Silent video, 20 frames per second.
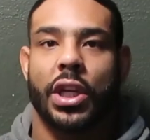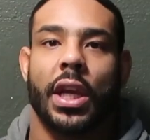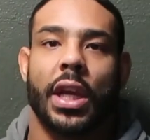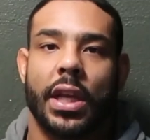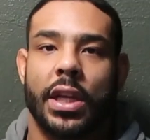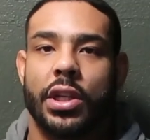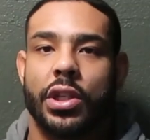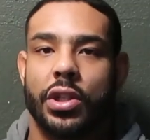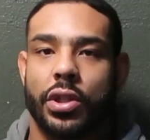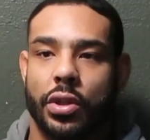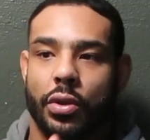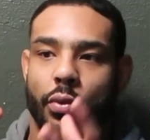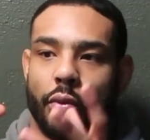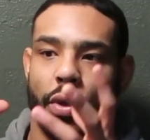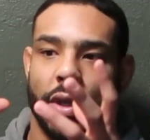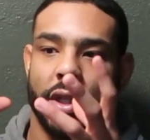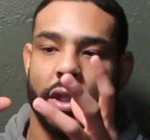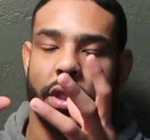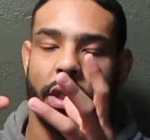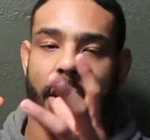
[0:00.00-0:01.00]
change,
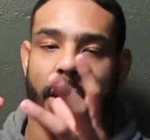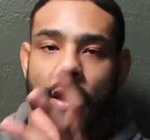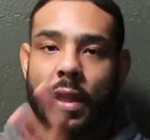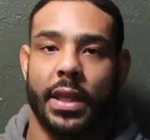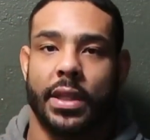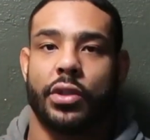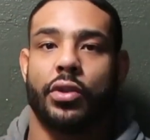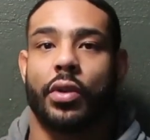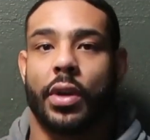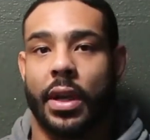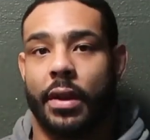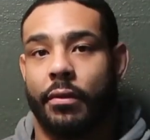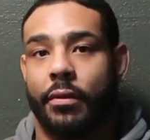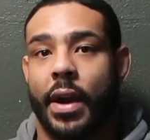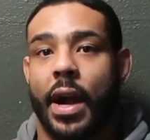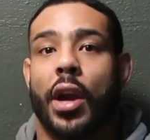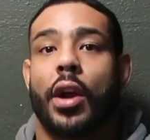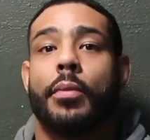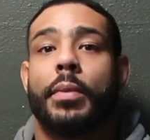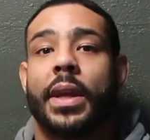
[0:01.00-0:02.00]
which unless your
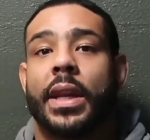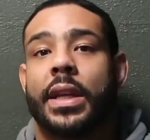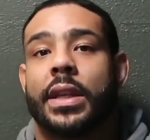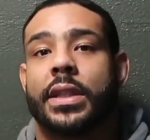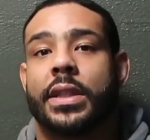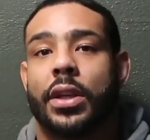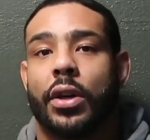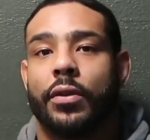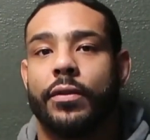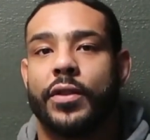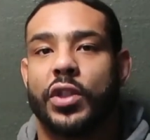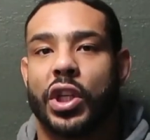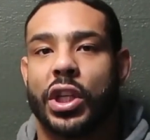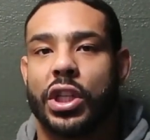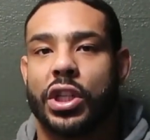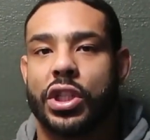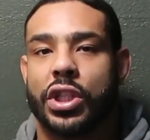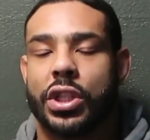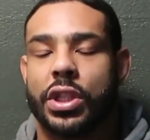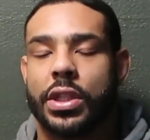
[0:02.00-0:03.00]
environment itself
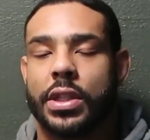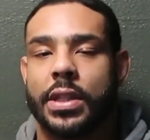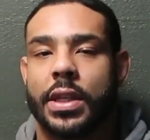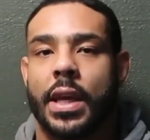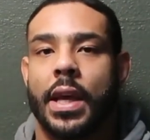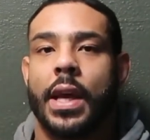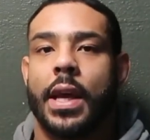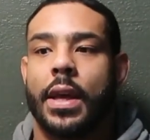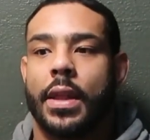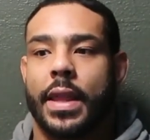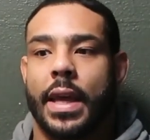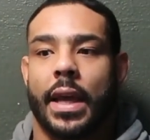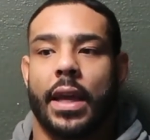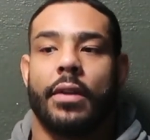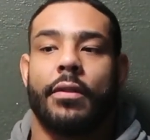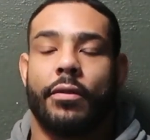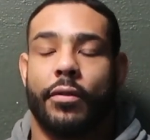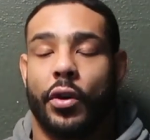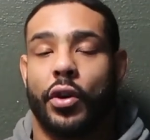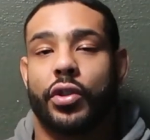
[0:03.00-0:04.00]
changes, that
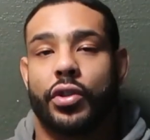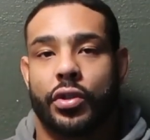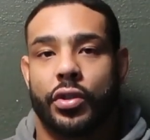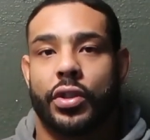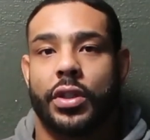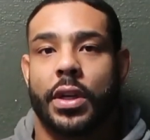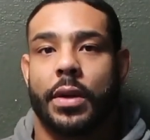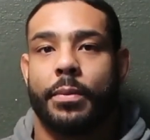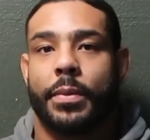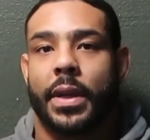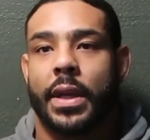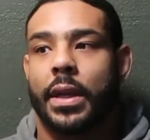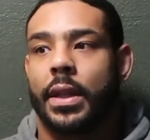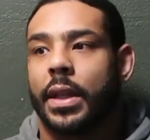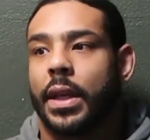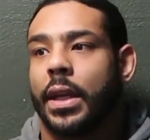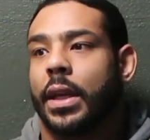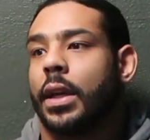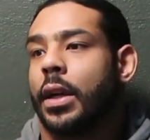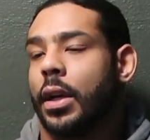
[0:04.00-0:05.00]
can foster something
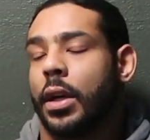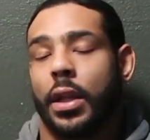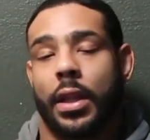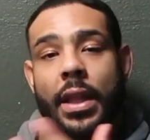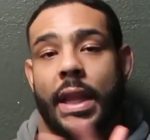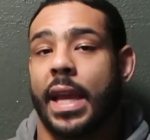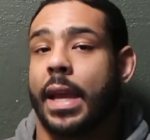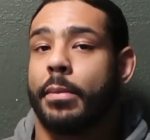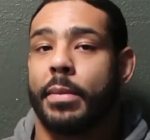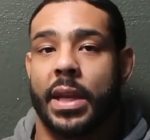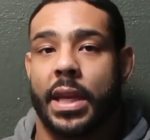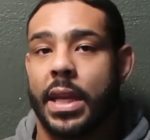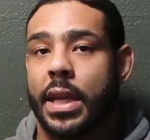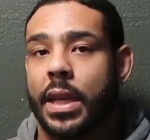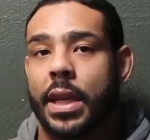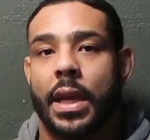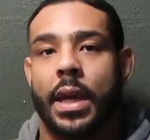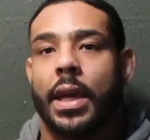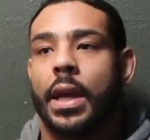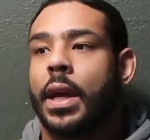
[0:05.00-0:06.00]
like a
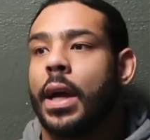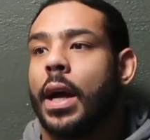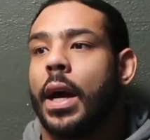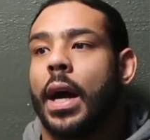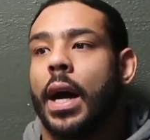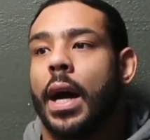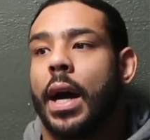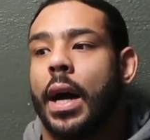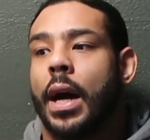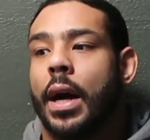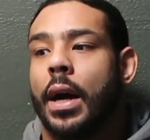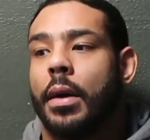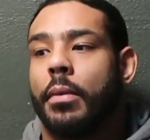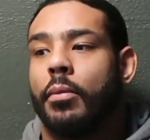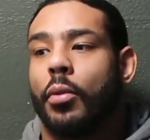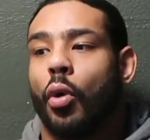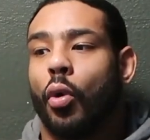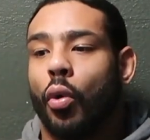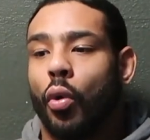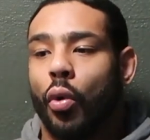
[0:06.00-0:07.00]
calamity,
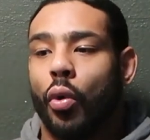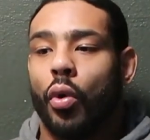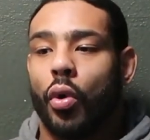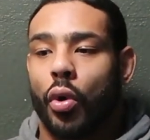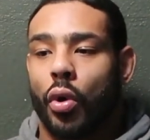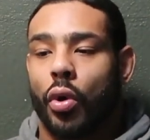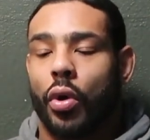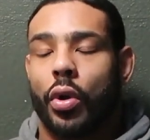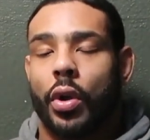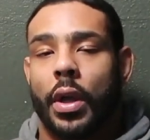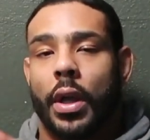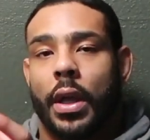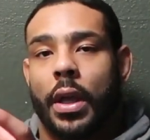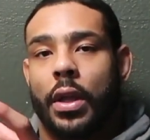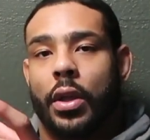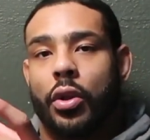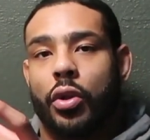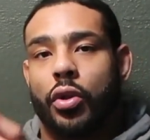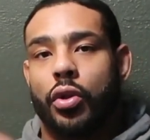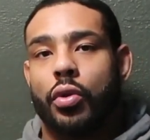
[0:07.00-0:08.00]
um, or
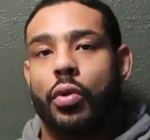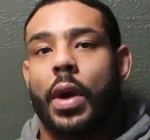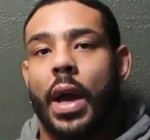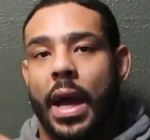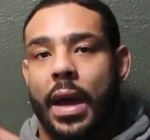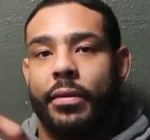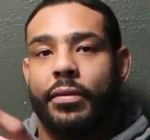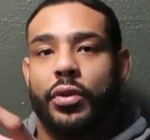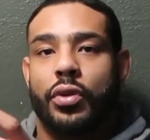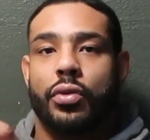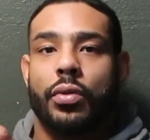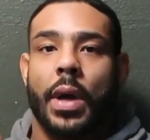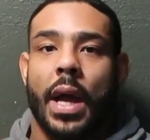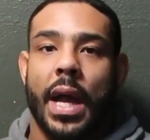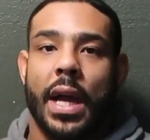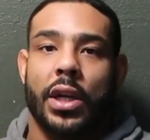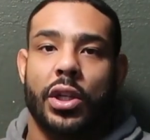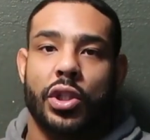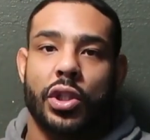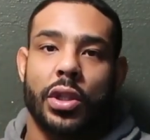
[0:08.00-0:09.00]
you have to
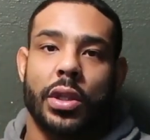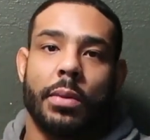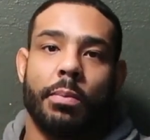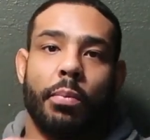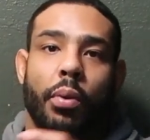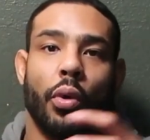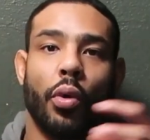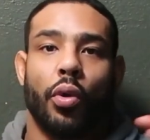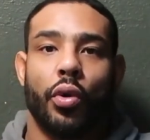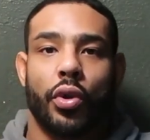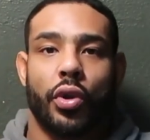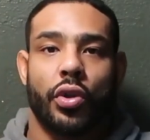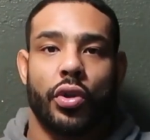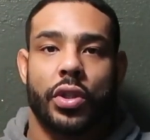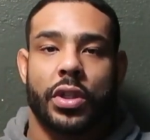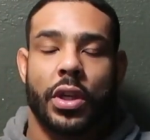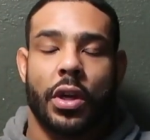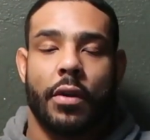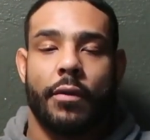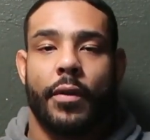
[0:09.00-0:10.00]
actually pull
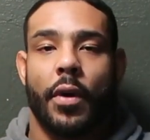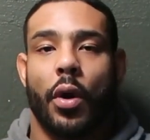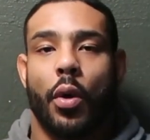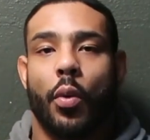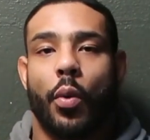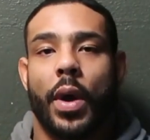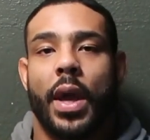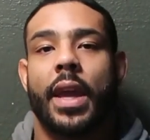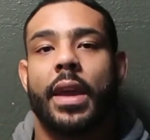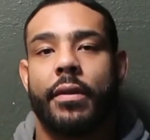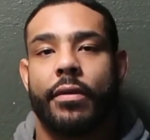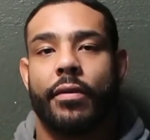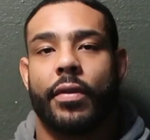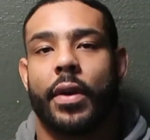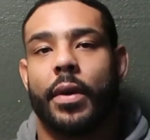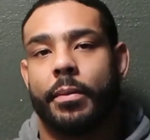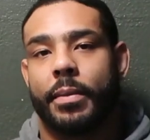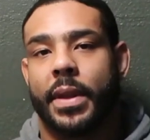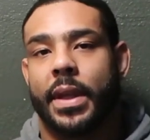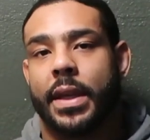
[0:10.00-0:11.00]
yourself away
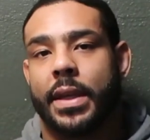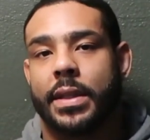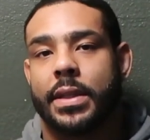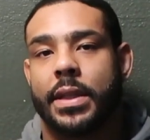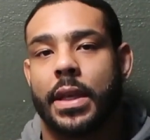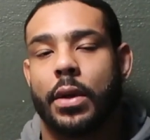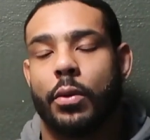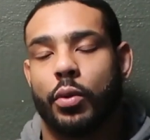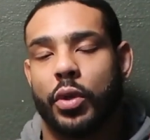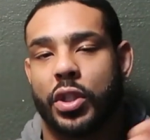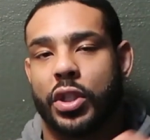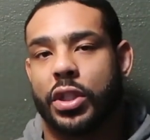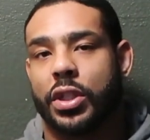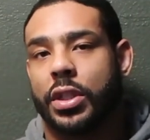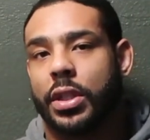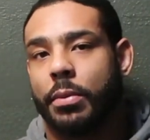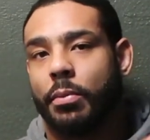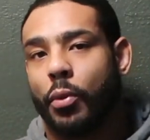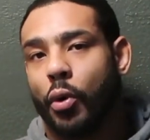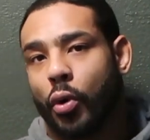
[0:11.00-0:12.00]
from this, which
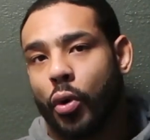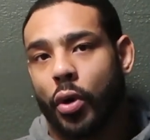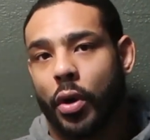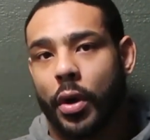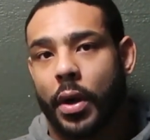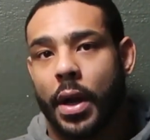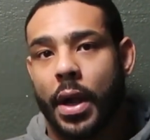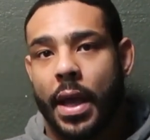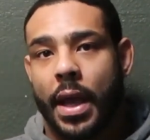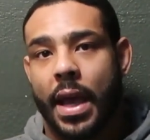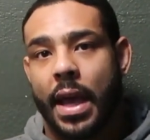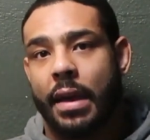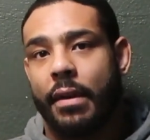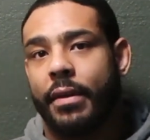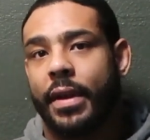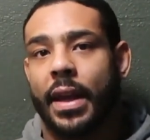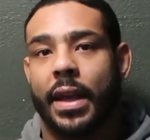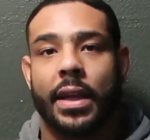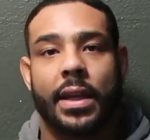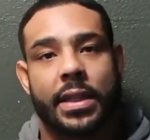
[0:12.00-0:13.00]
is the more
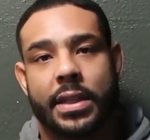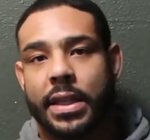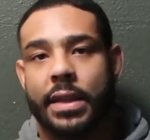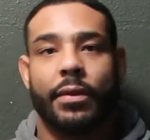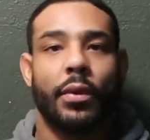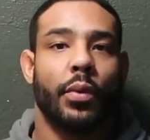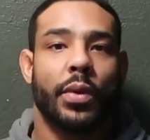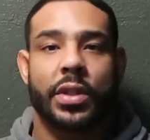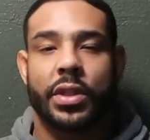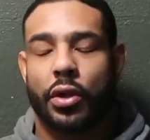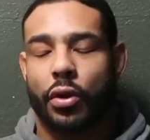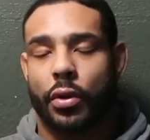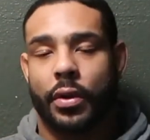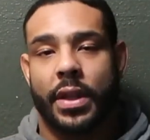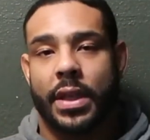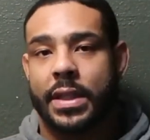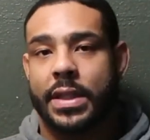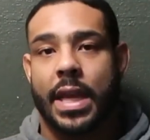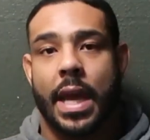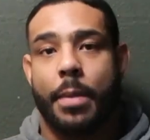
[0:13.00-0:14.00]
evident. Because even when certain
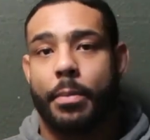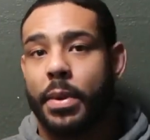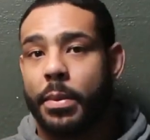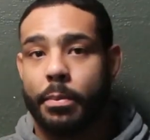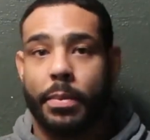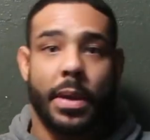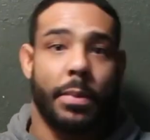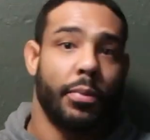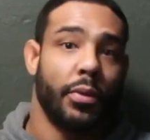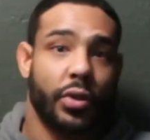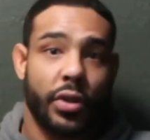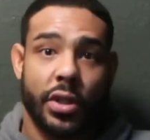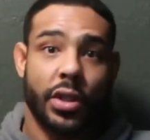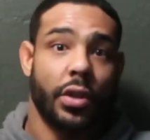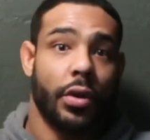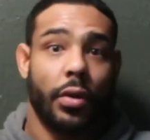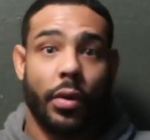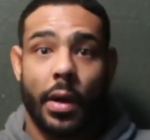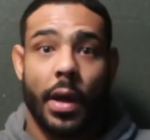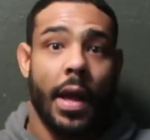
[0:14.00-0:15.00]
things happen, people
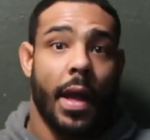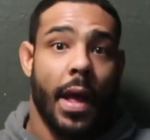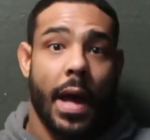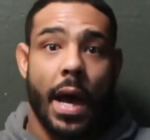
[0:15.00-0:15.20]
still